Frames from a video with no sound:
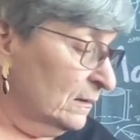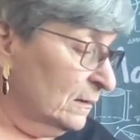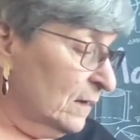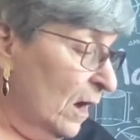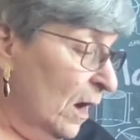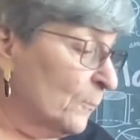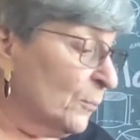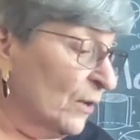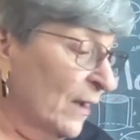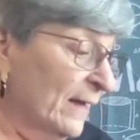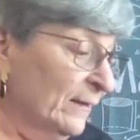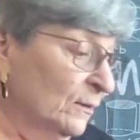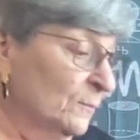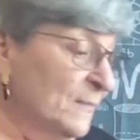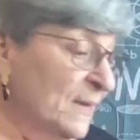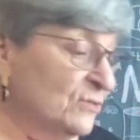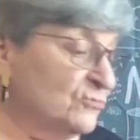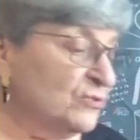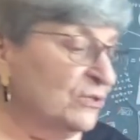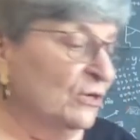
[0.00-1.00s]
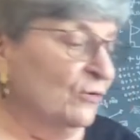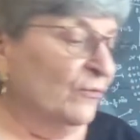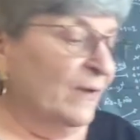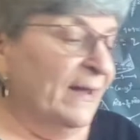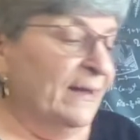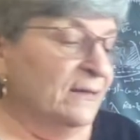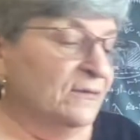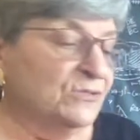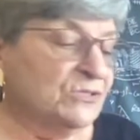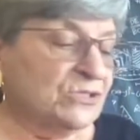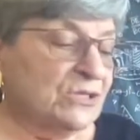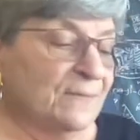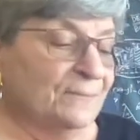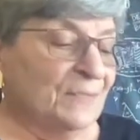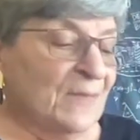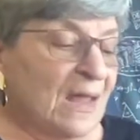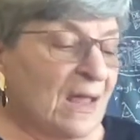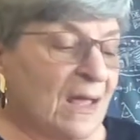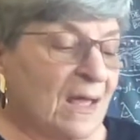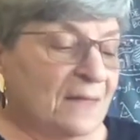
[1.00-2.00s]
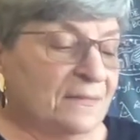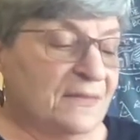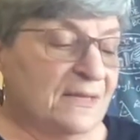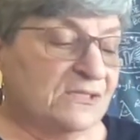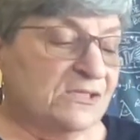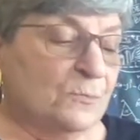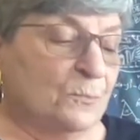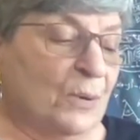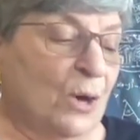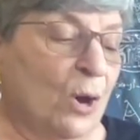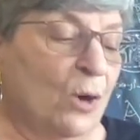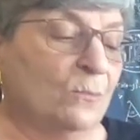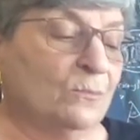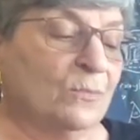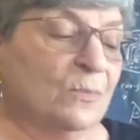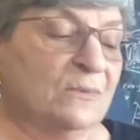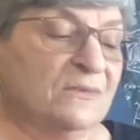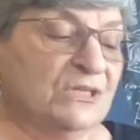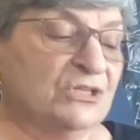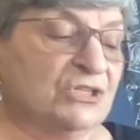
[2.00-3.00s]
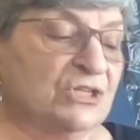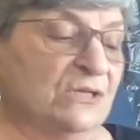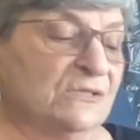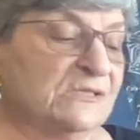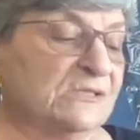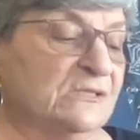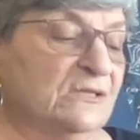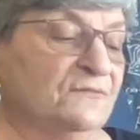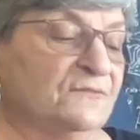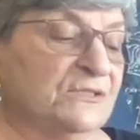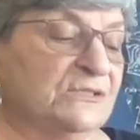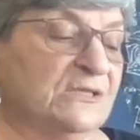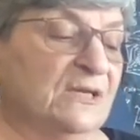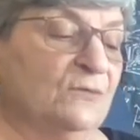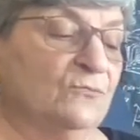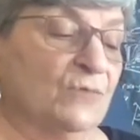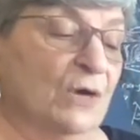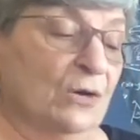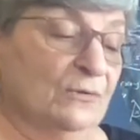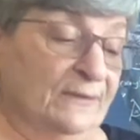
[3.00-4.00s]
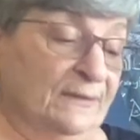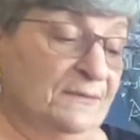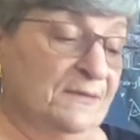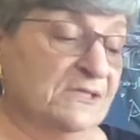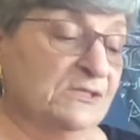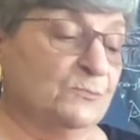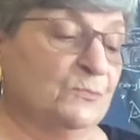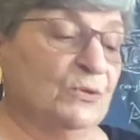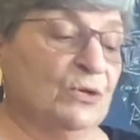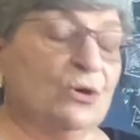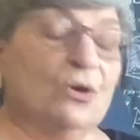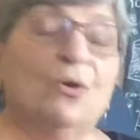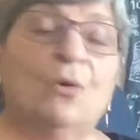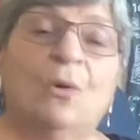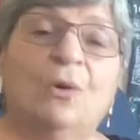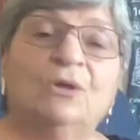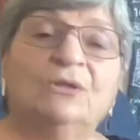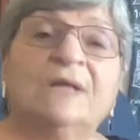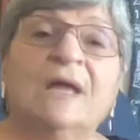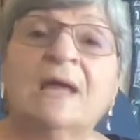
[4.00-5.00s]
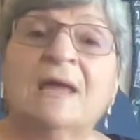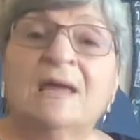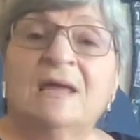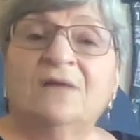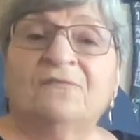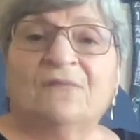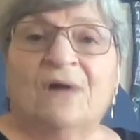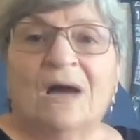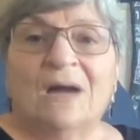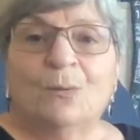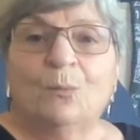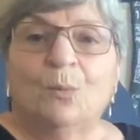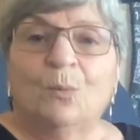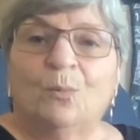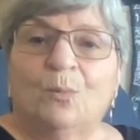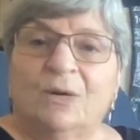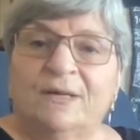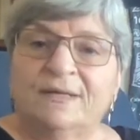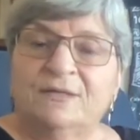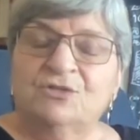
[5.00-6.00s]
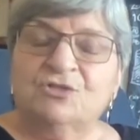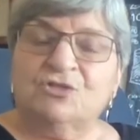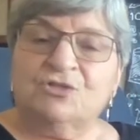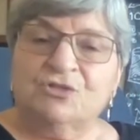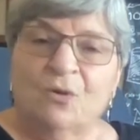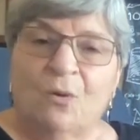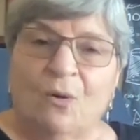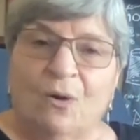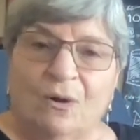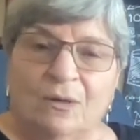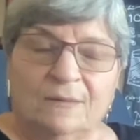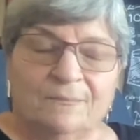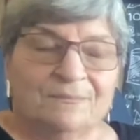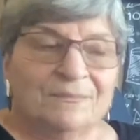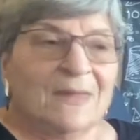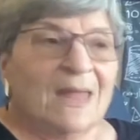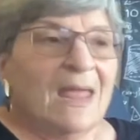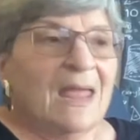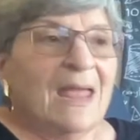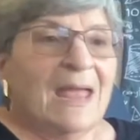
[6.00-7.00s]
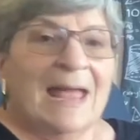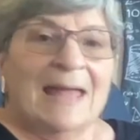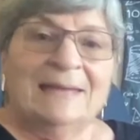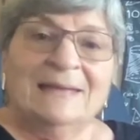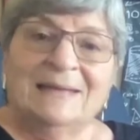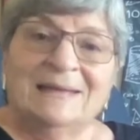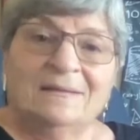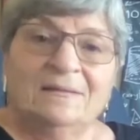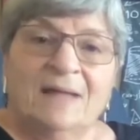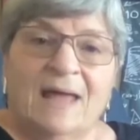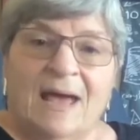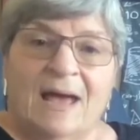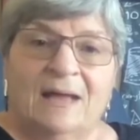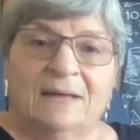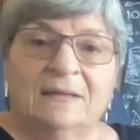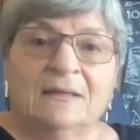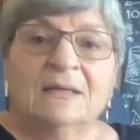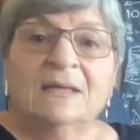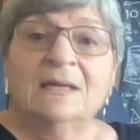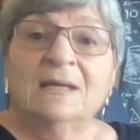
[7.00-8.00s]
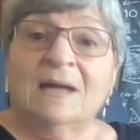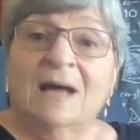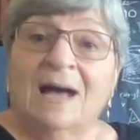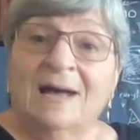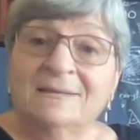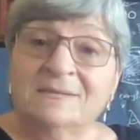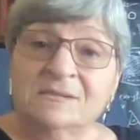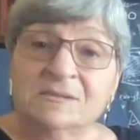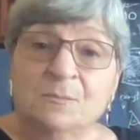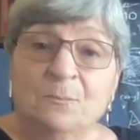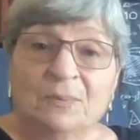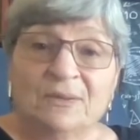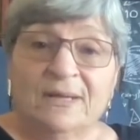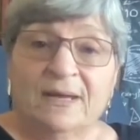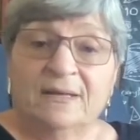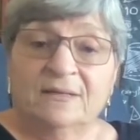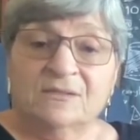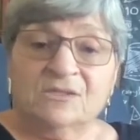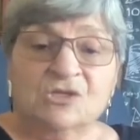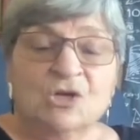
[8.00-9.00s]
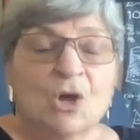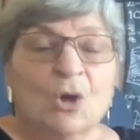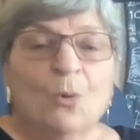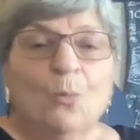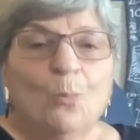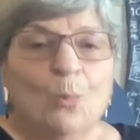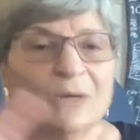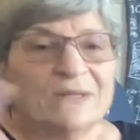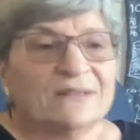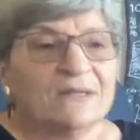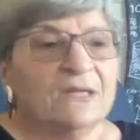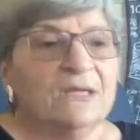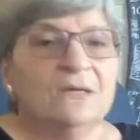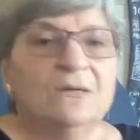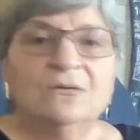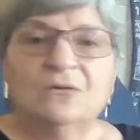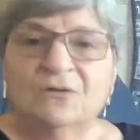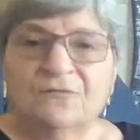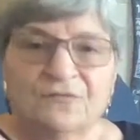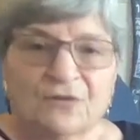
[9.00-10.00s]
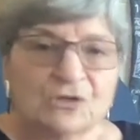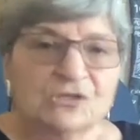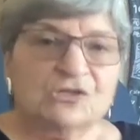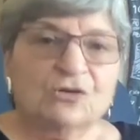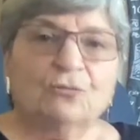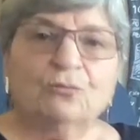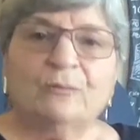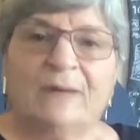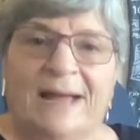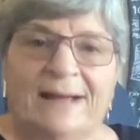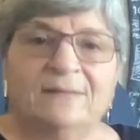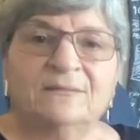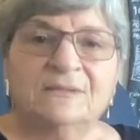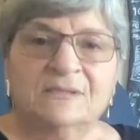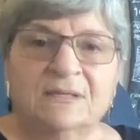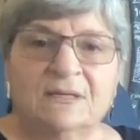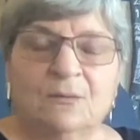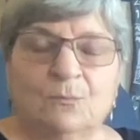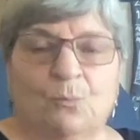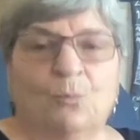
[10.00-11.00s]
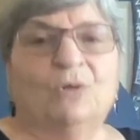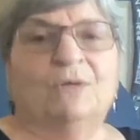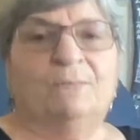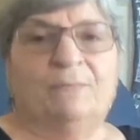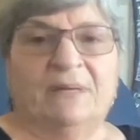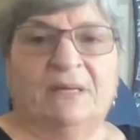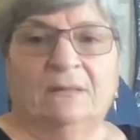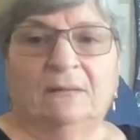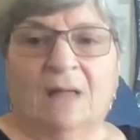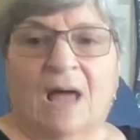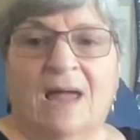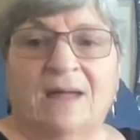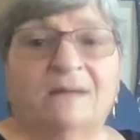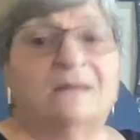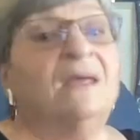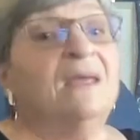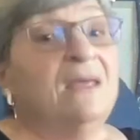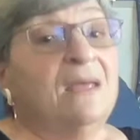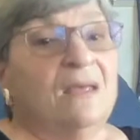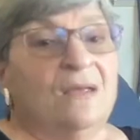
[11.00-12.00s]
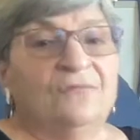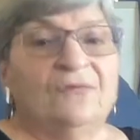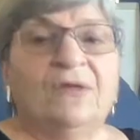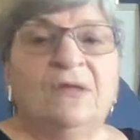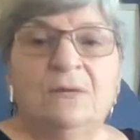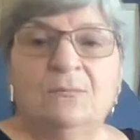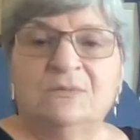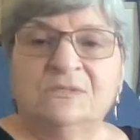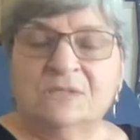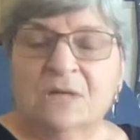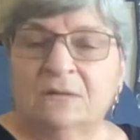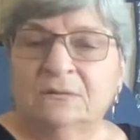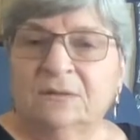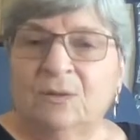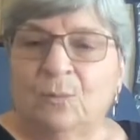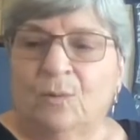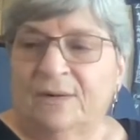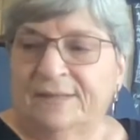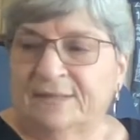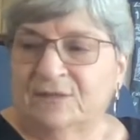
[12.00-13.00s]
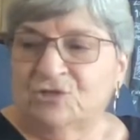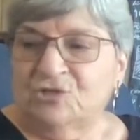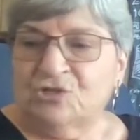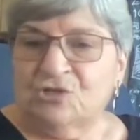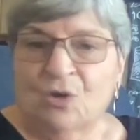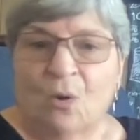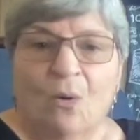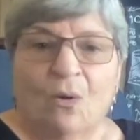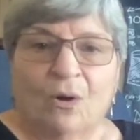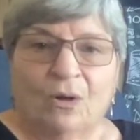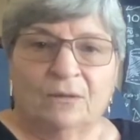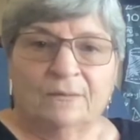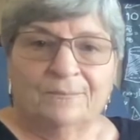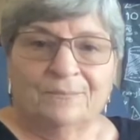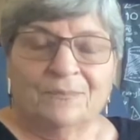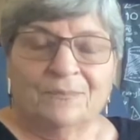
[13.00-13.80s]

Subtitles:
upper elementary grades, there's a poem that Shel Silverstein wrote in this book called If I Were 1 Inch Tall. And in that, he contemplates what the universe around him would be like if he was only 1 inch tall.